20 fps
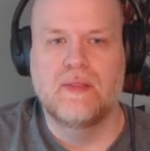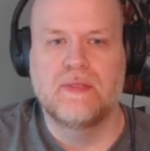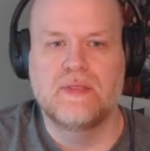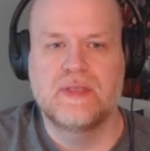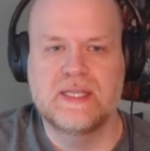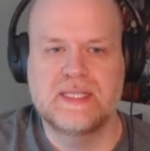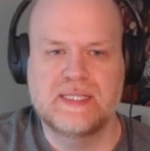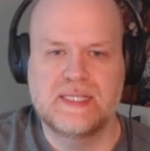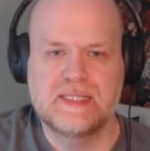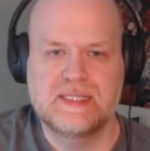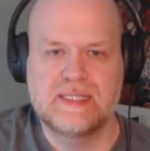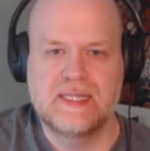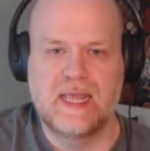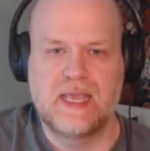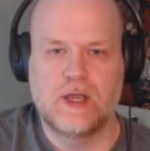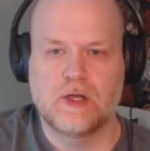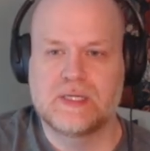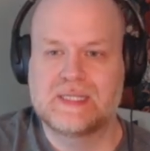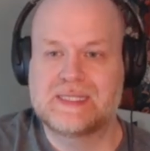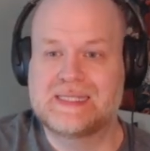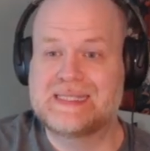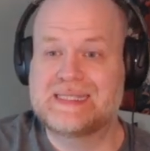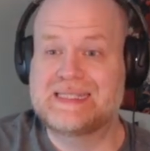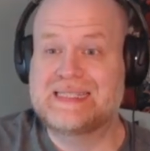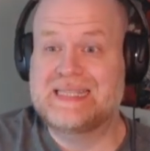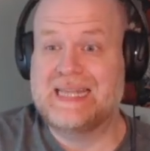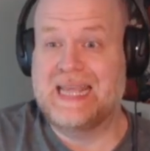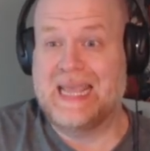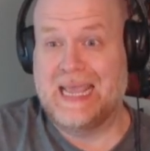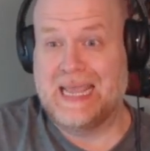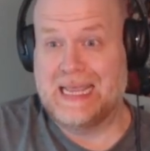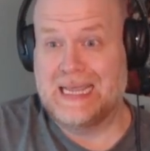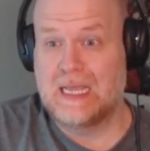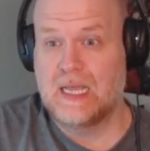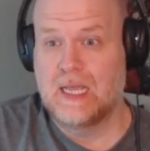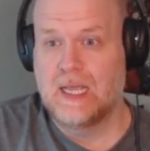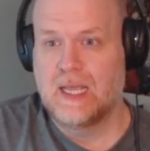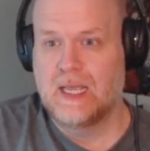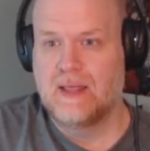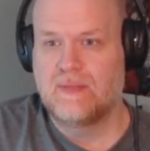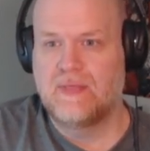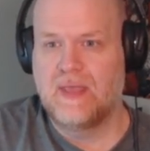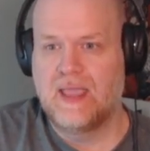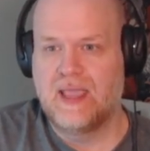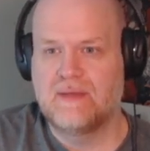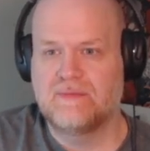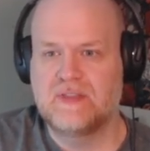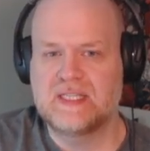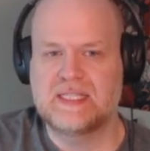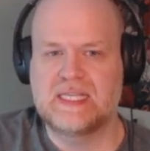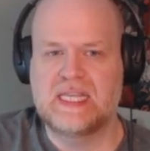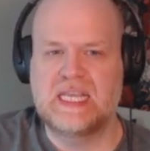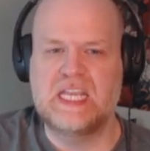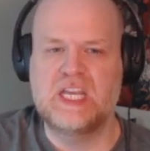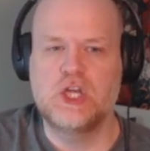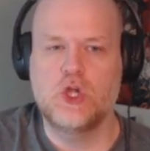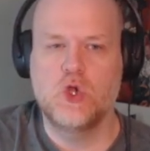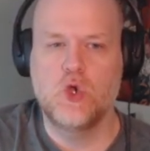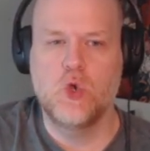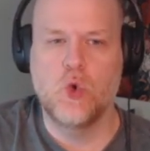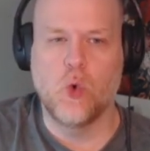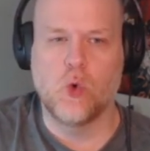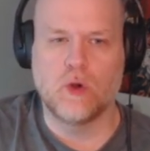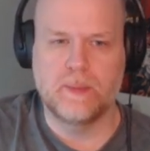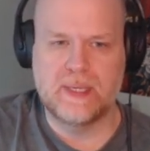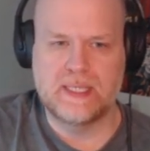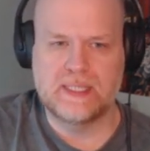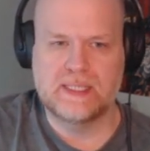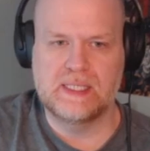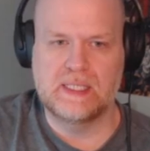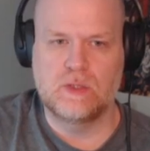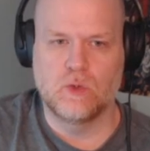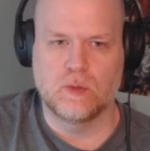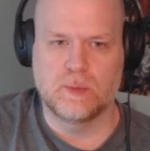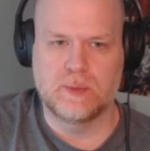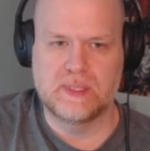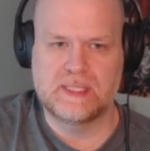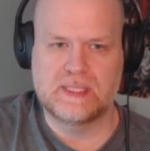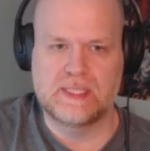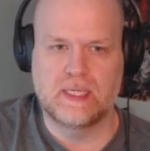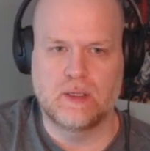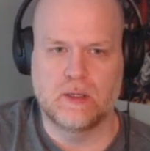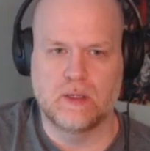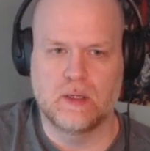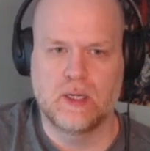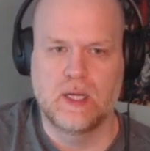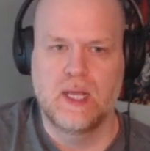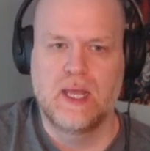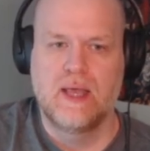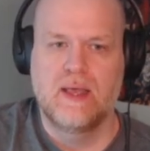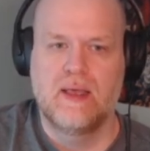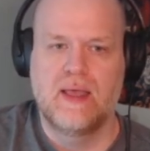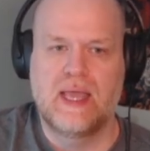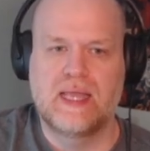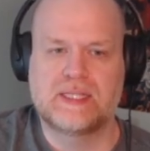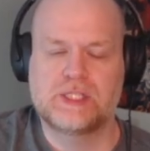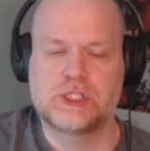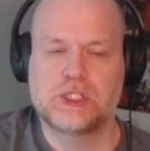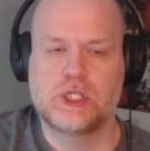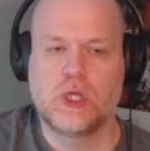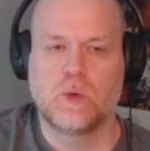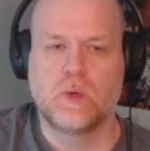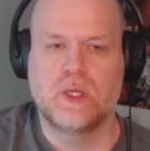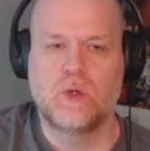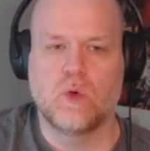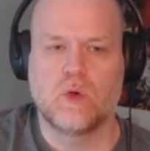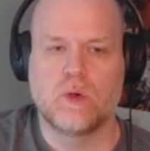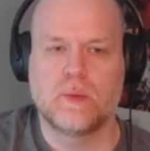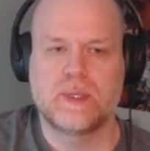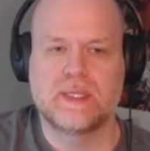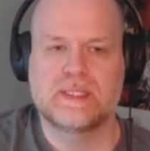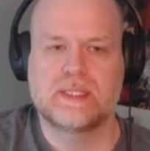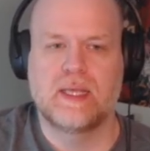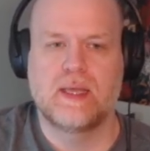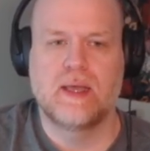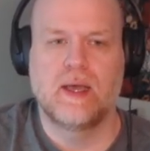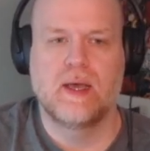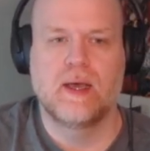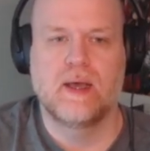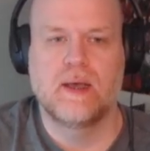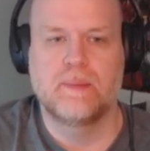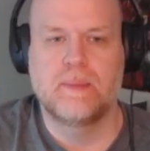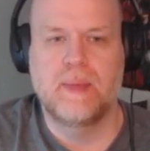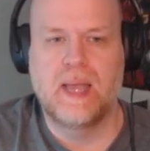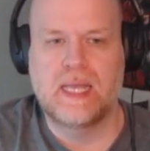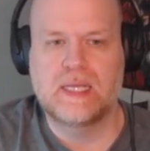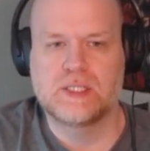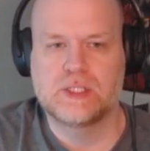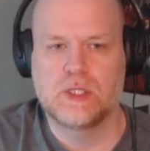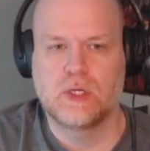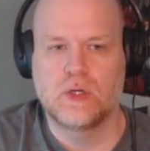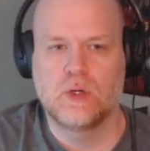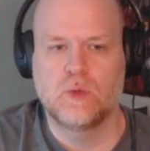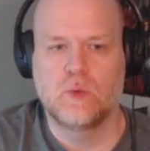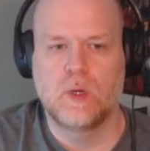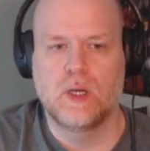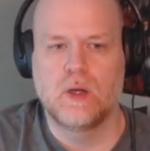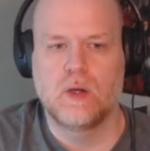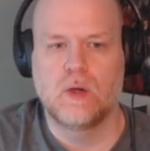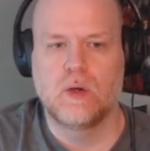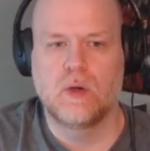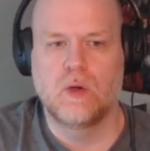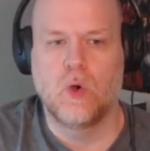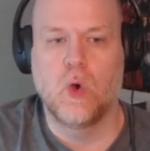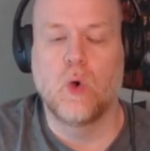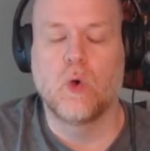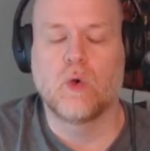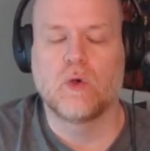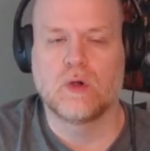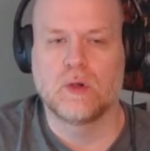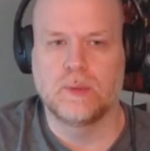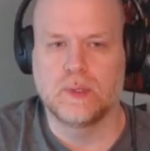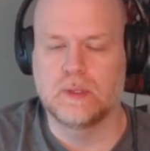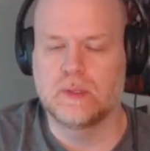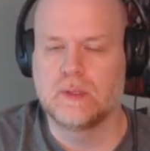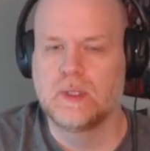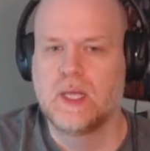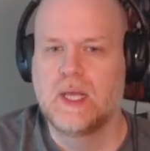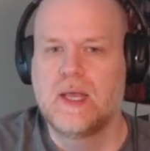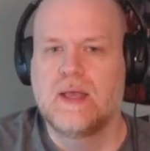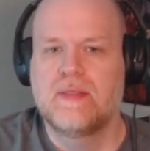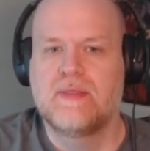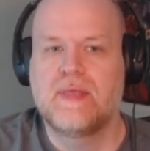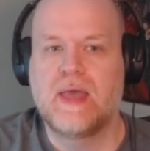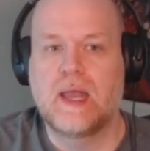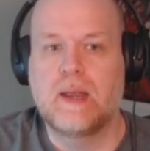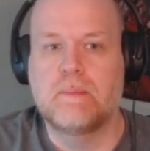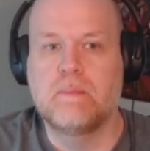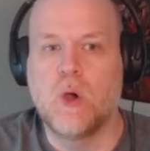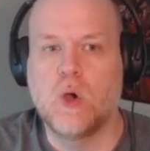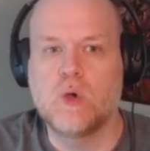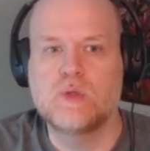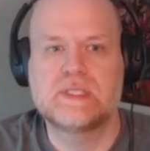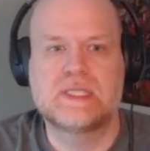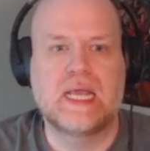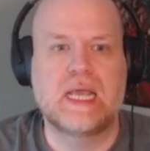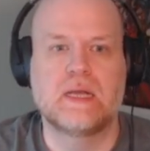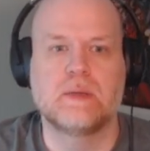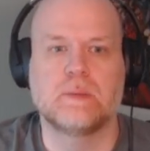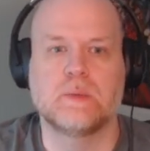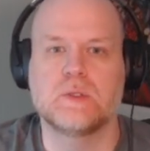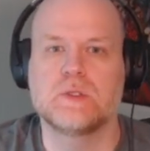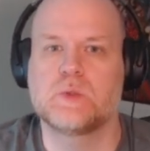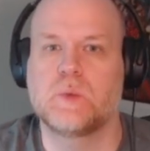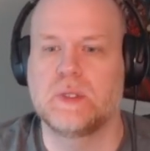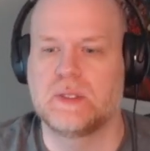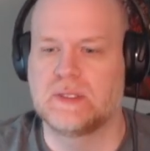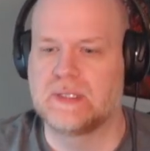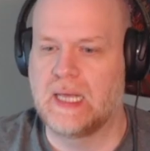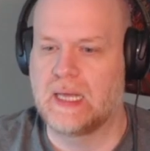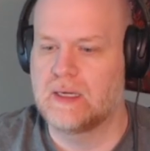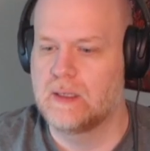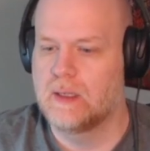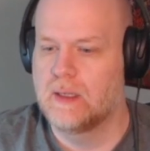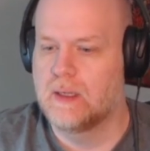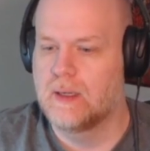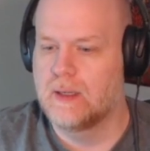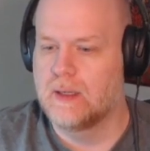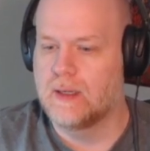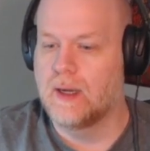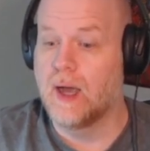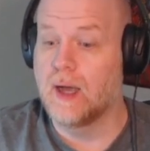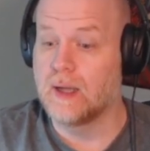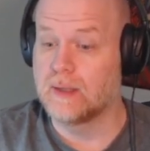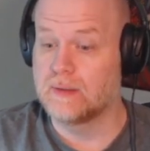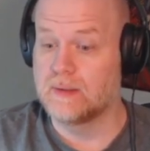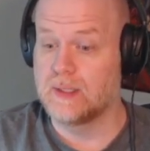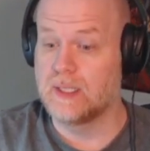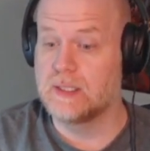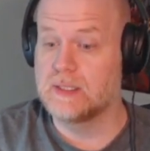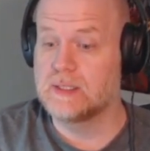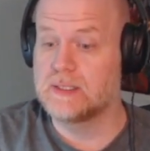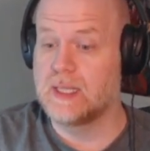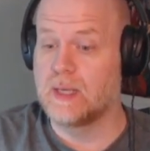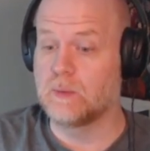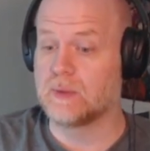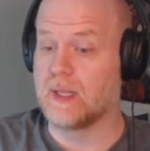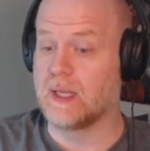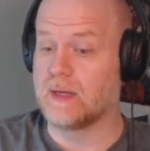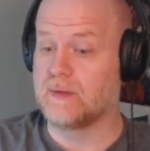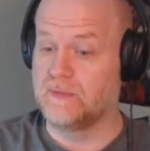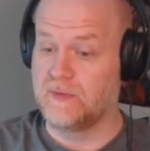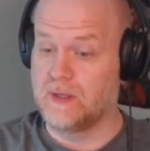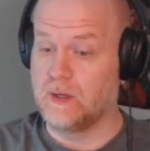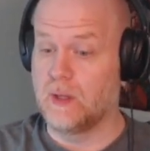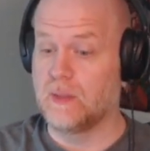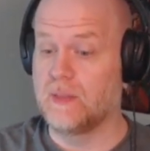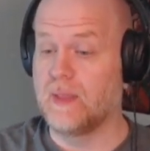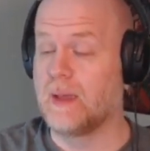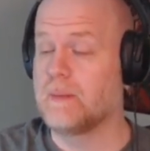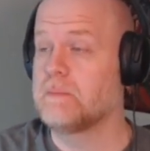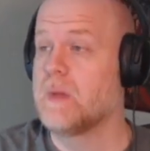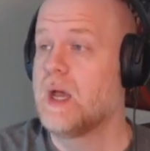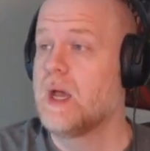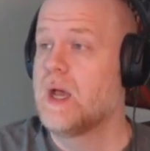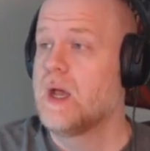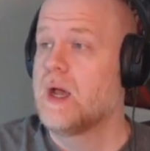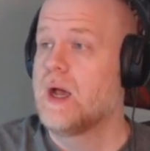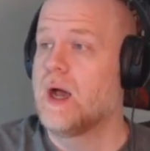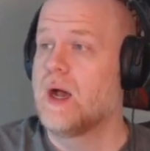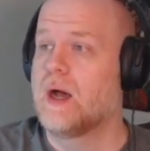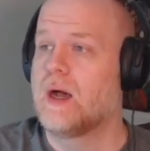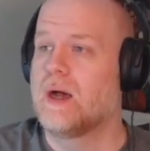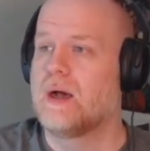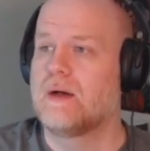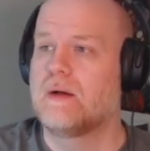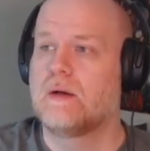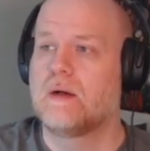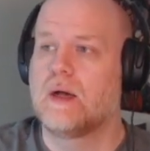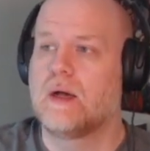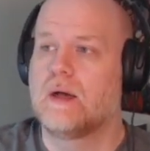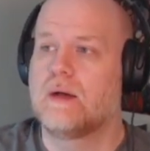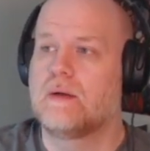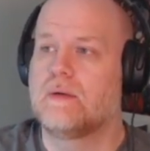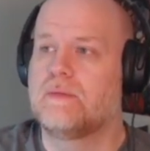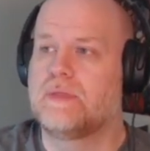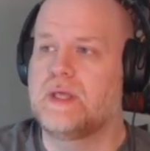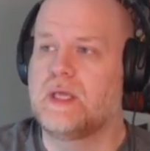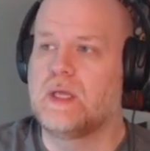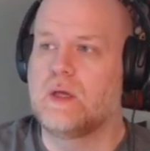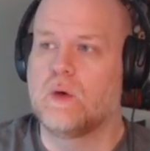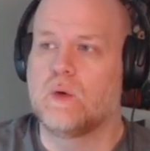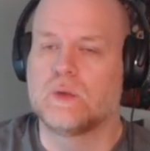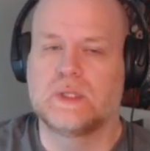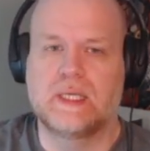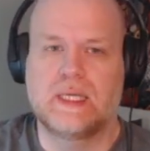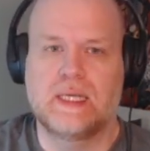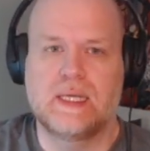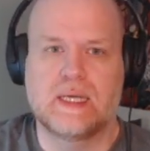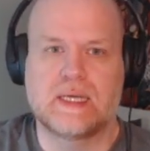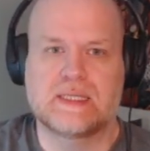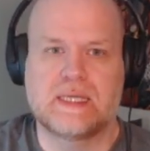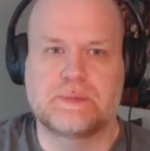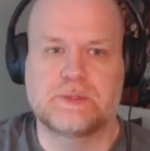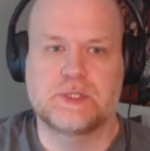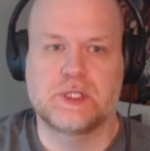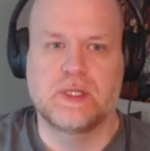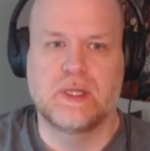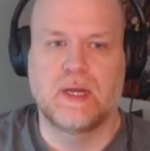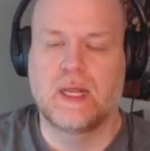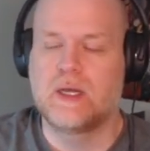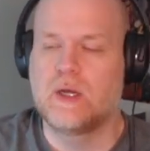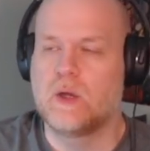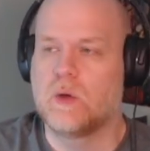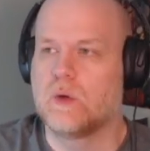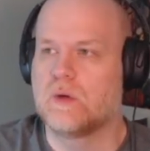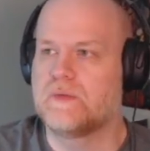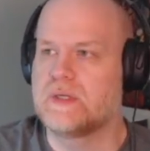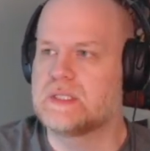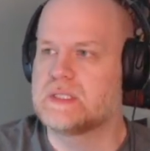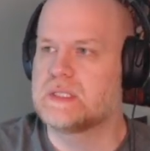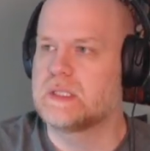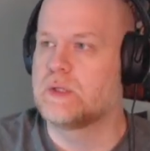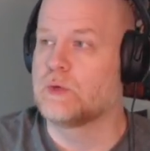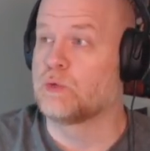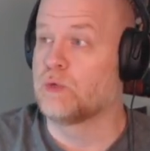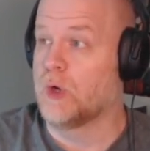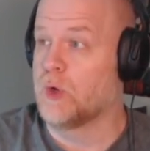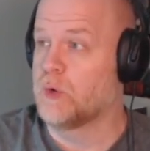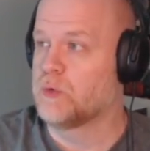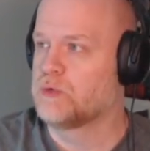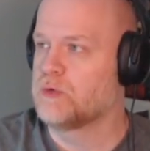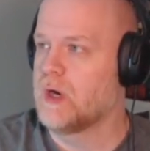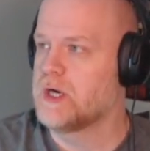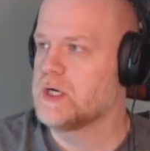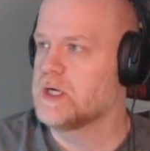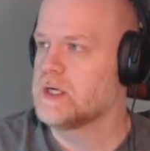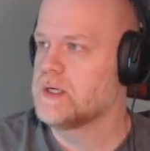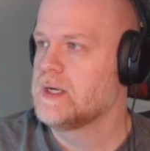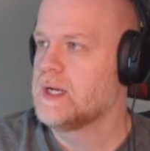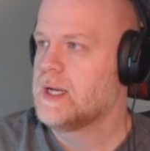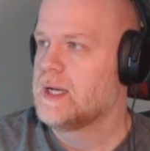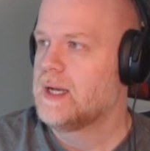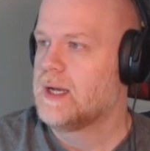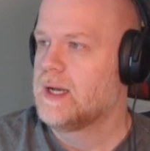This is their sting. They have this enormous, enormous stinger. It's so enormous and so horrible that most animals will not hunt these. They will not feed on them. The only exception that I know of is the roadrunner,